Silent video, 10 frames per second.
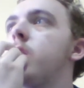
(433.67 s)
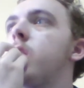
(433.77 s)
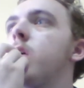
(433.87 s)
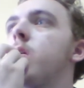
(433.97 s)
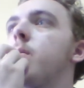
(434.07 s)

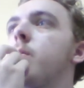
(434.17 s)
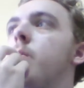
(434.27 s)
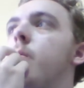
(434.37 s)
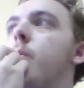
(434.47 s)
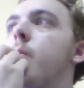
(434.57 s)
did
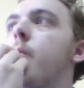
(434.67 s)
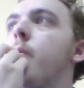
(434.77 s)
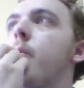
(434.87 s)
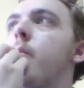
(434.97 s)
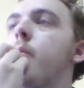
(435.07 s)

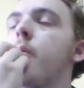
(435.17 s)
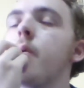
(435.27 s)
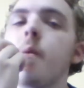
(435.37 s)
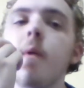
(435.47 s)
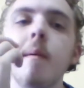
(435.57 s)
um
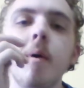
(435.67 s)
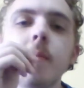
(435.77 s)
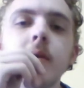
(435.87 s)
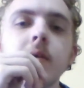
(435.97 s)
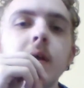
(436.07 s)
one part
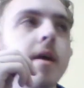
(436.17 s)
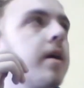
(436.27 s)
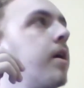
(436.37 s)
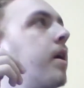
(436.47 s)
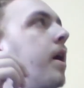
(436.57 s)
where there's like
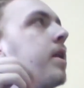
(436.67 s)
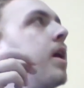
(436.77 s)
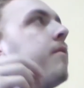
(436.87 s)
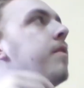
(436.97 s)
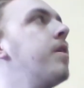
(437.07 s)
a
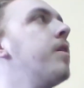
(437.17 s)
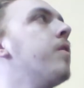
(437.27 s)
navy